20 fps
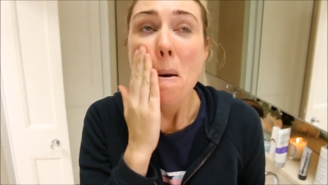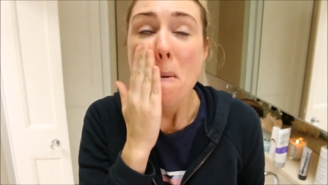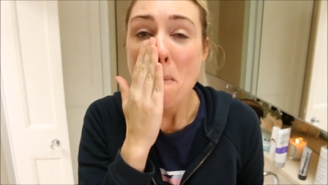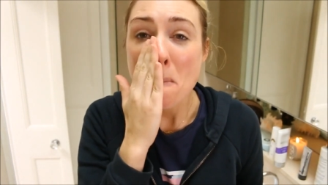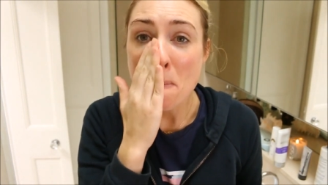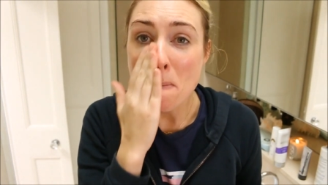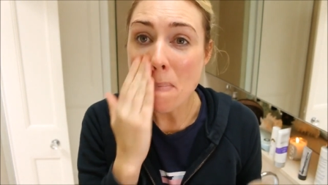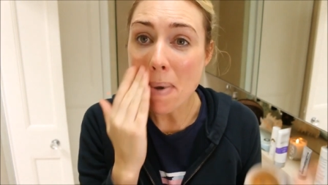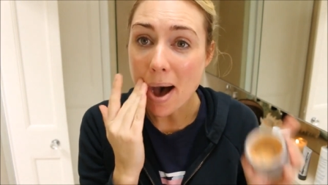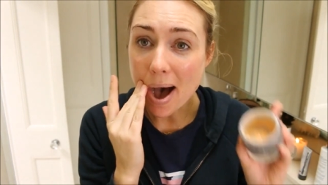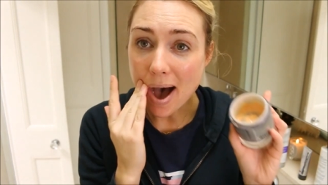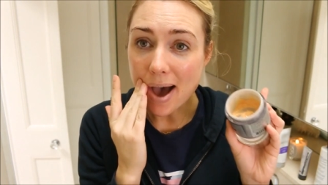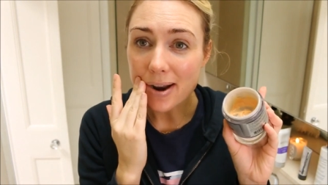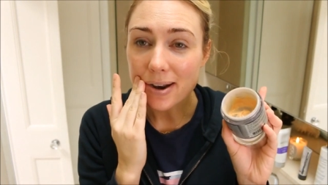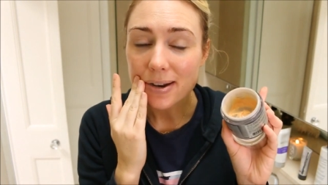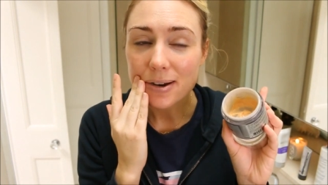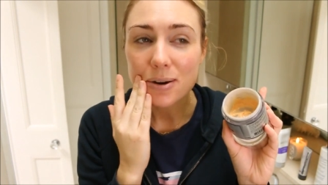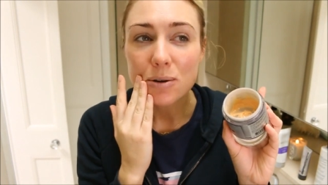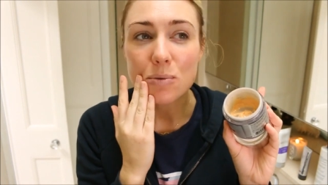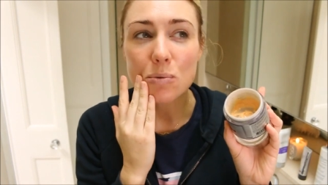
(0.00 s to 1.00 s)
But
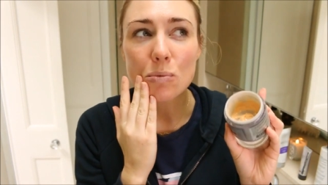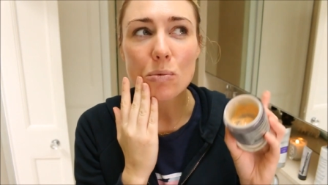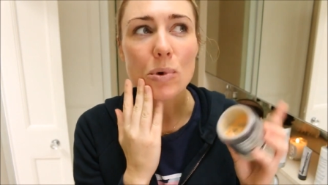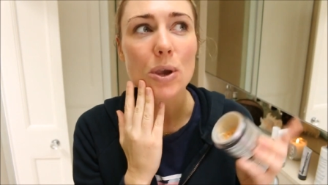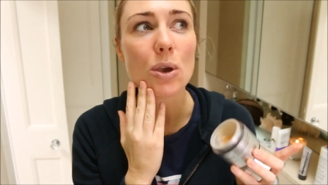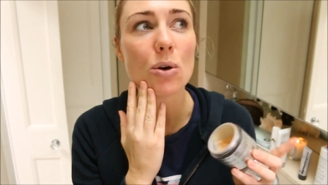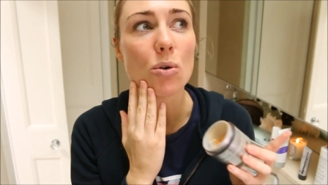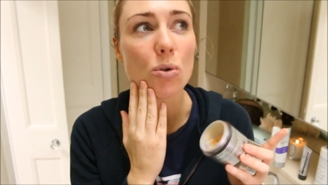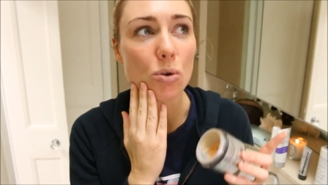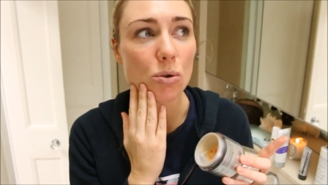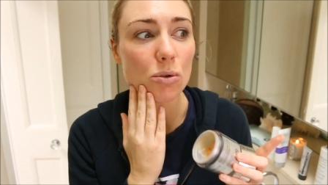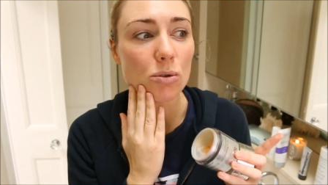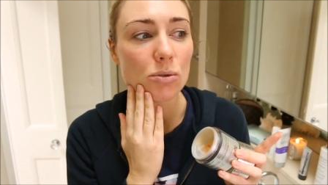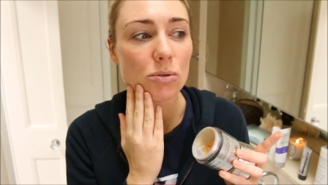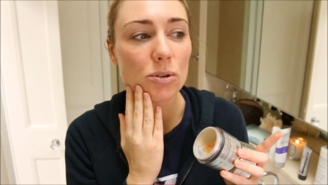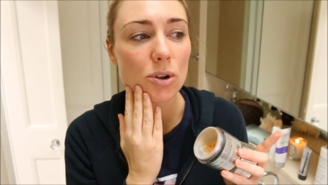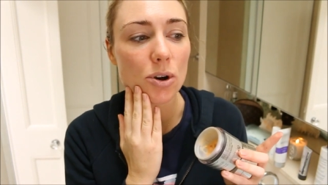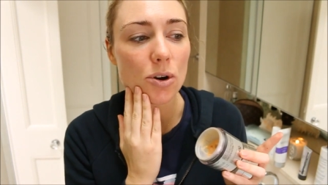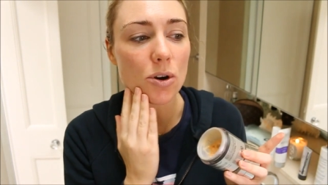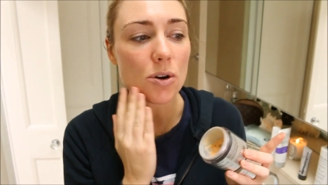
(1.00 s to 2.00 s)
We
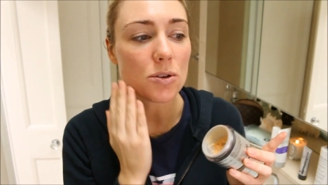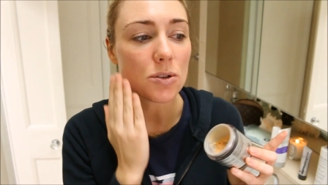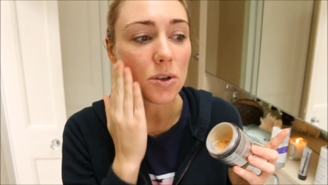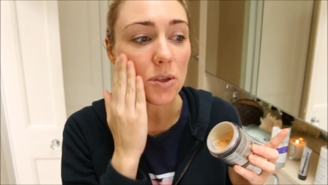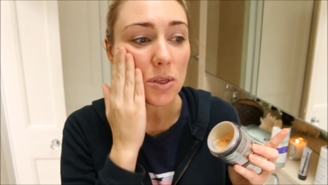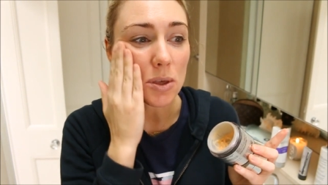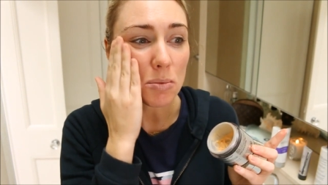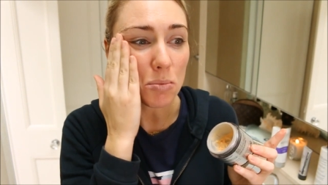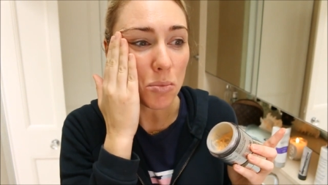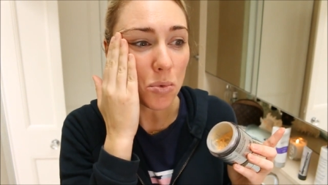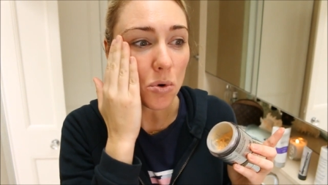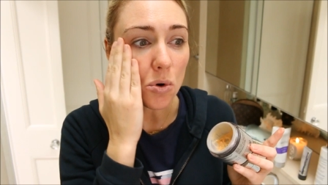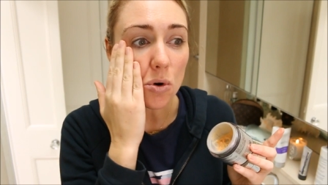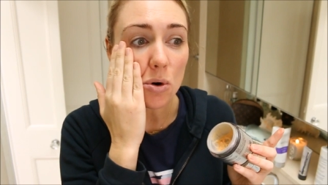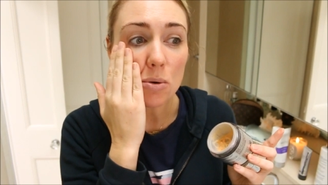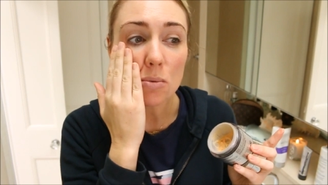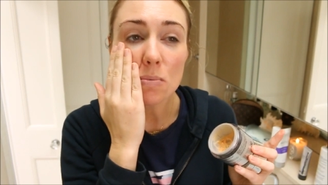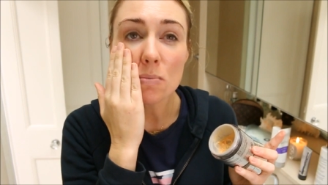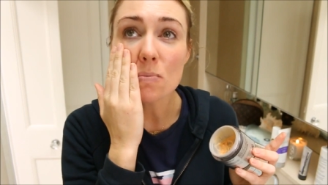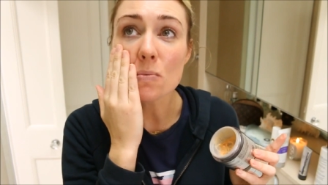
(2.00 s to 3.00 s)
all know that the
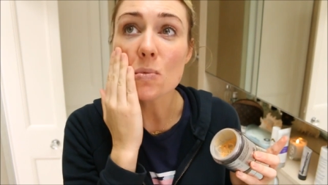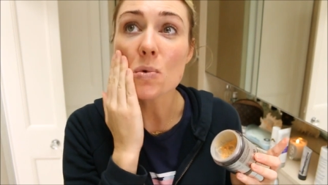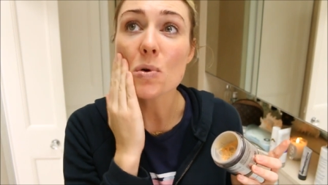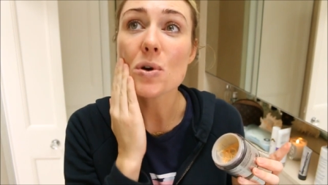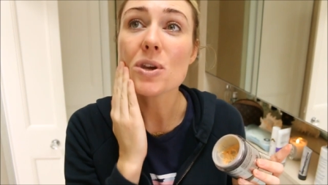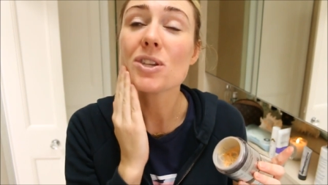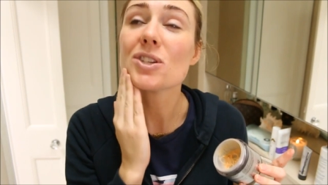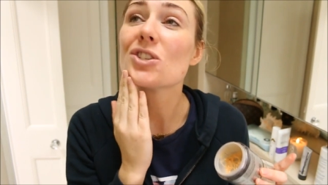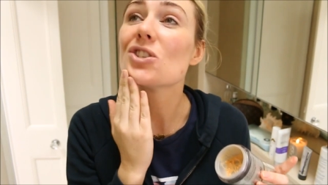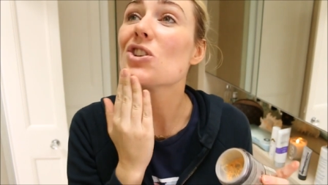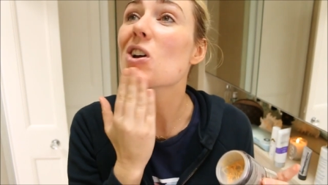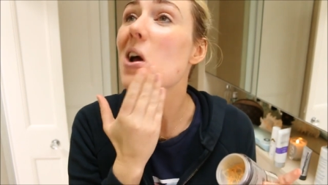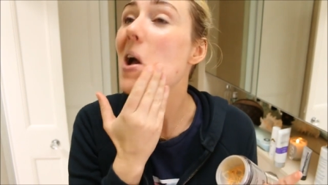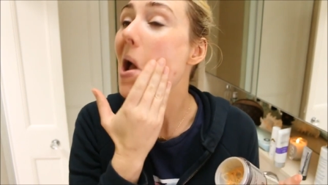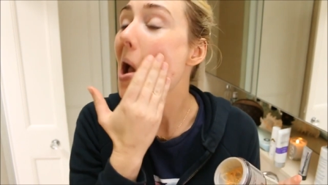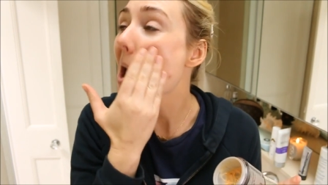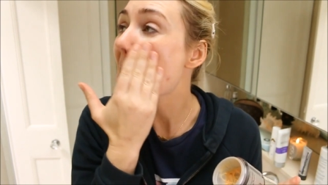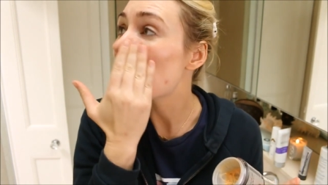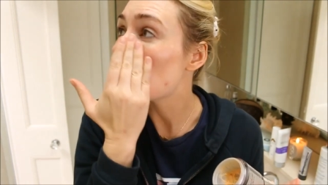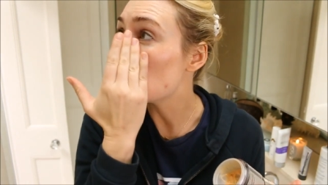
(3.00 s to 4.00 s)
more
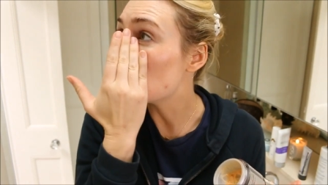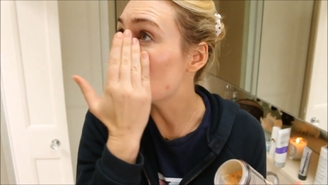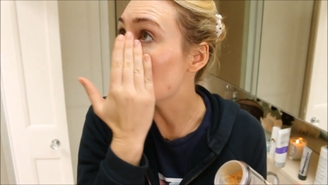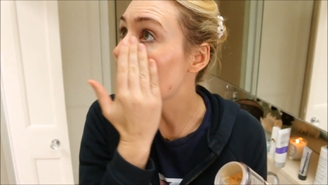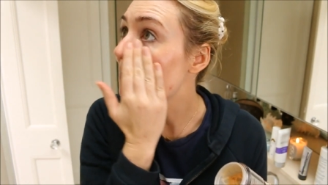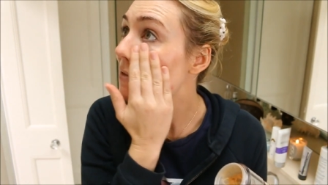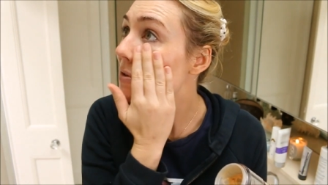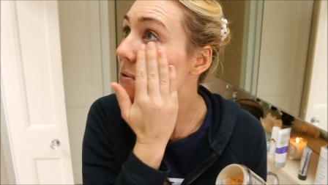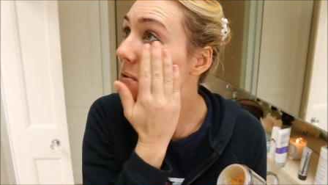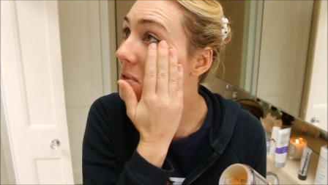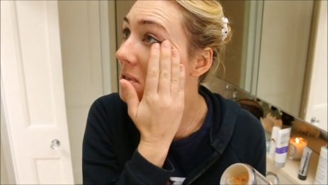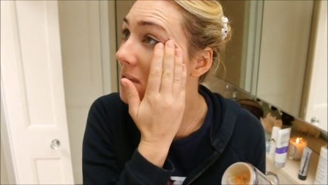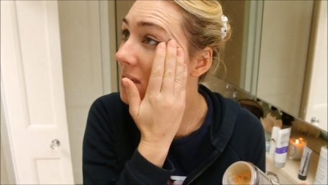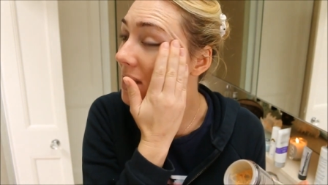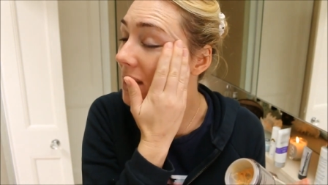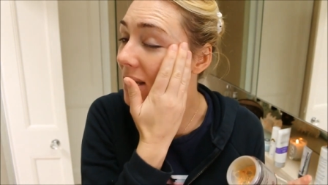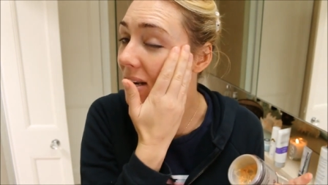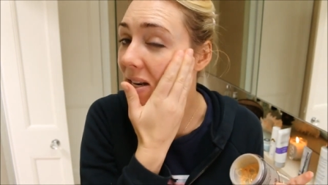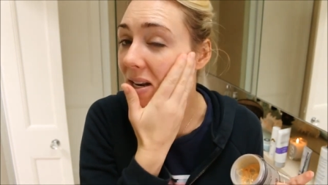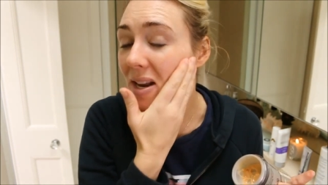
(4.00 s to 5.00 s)
moisture you give your
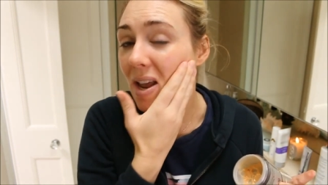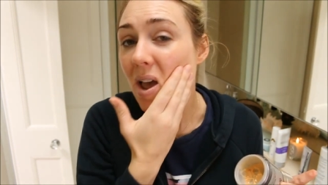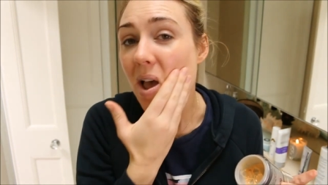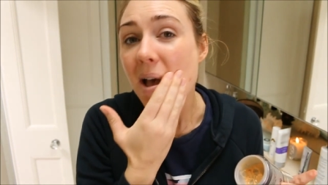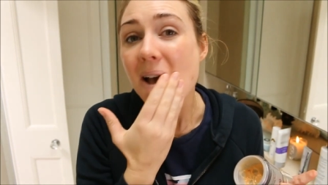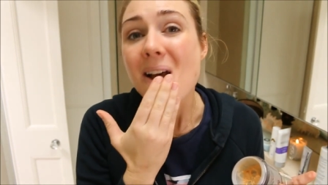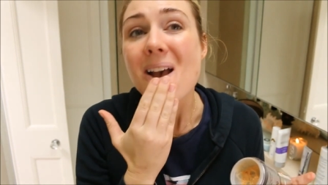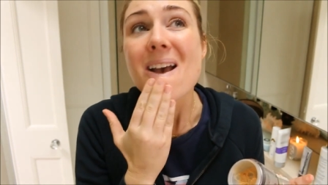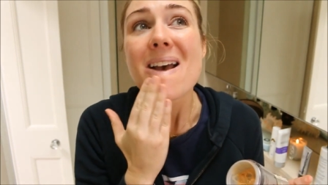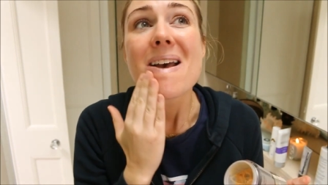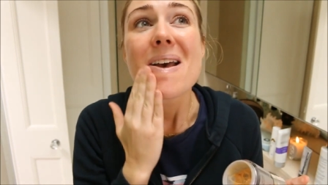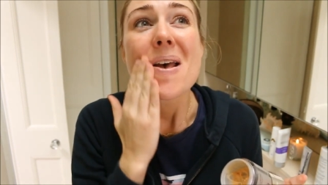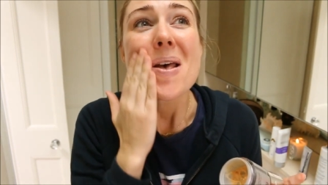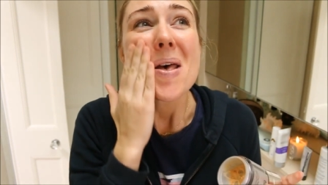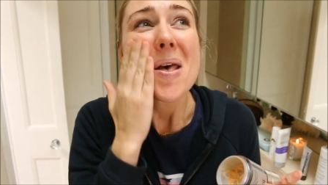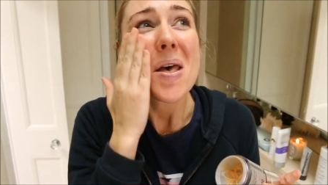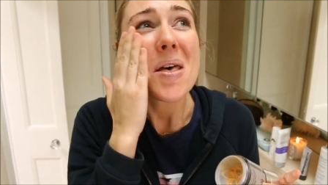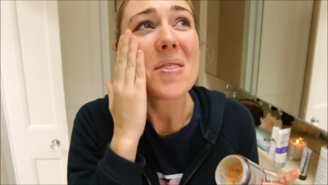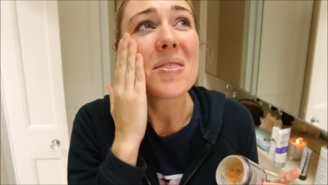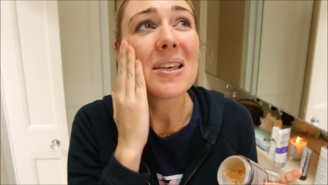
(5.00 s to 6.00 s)
skin,
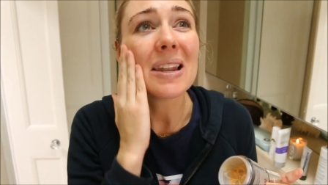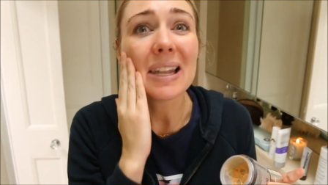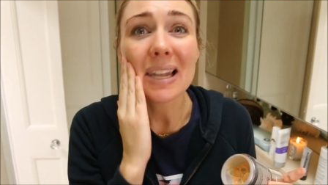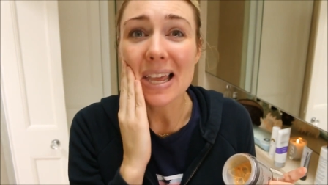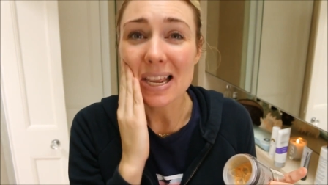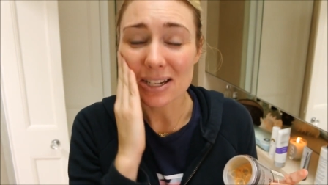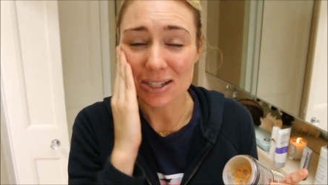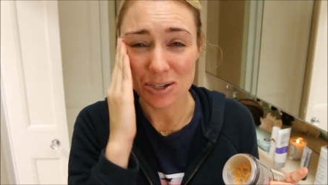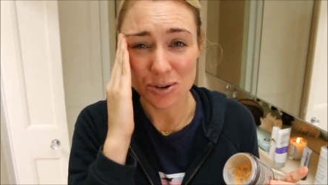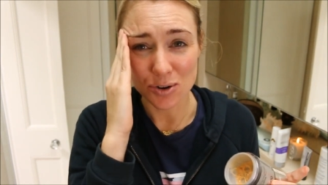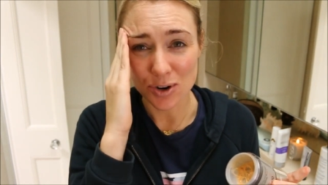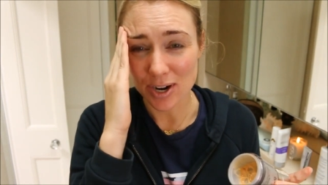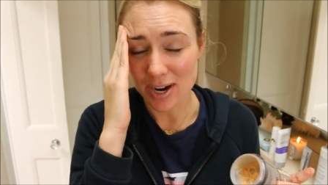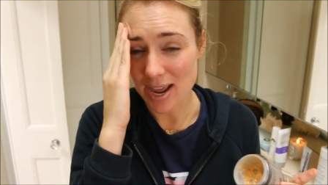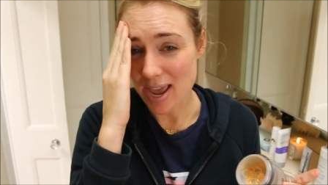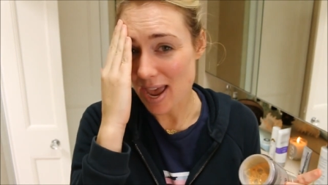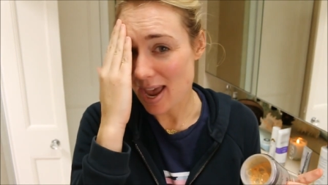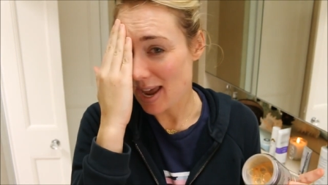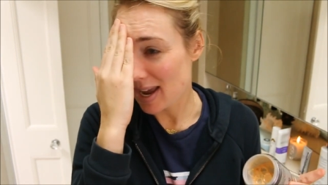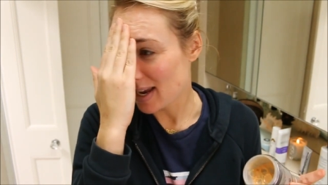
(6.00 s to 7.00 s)
the less you're
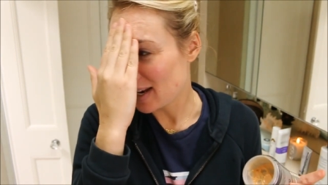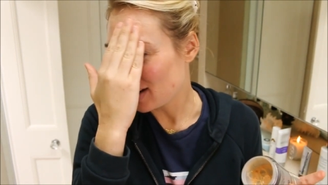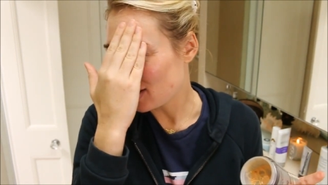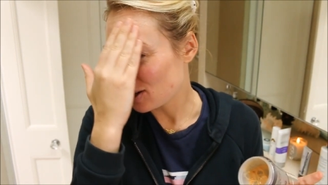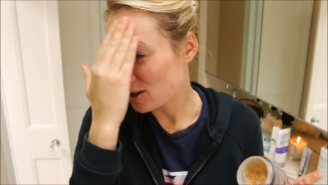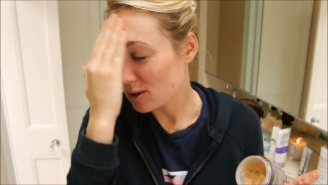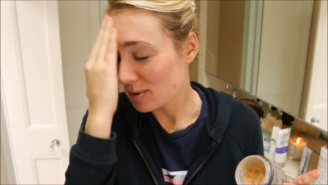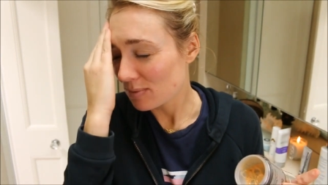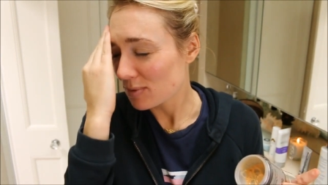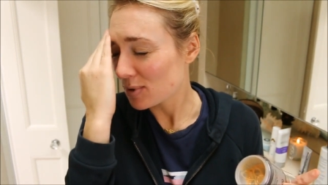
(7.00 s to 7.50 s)
gonna age.